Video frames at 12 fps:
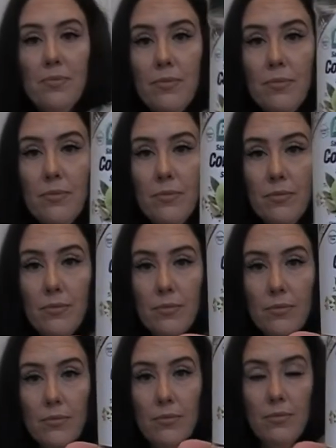
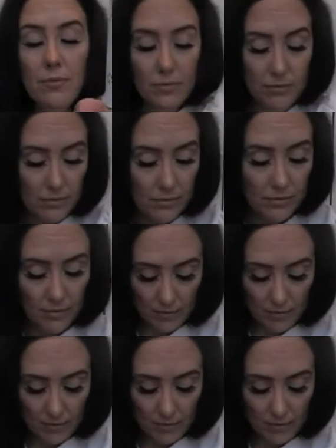No one is speaking in this clip.